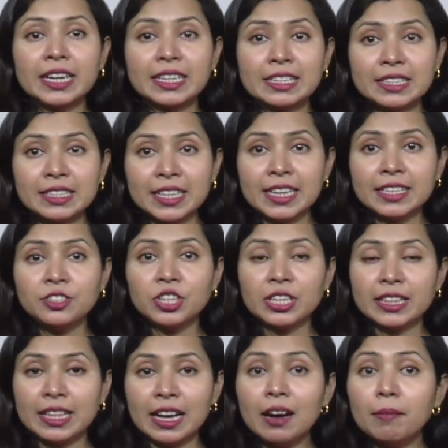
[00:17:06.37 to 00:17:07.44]
exchange
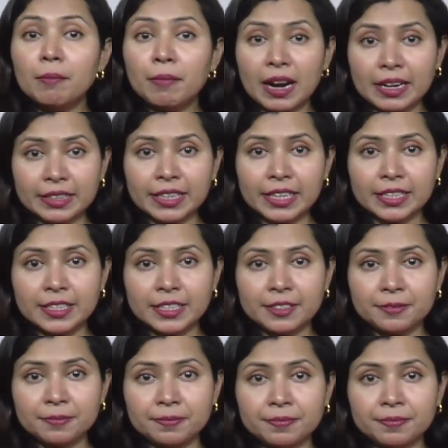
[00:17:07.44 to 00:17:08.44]
in the market.